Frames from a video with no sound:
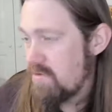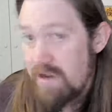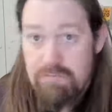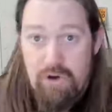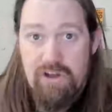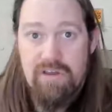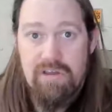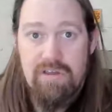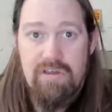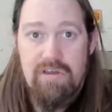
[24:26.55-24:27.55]
great book.
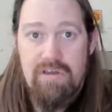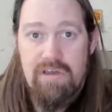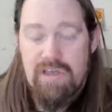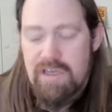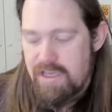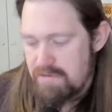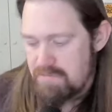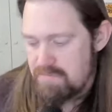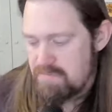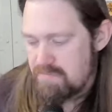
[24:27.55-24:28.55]

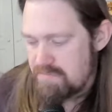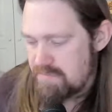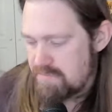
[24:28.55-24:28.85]
Um,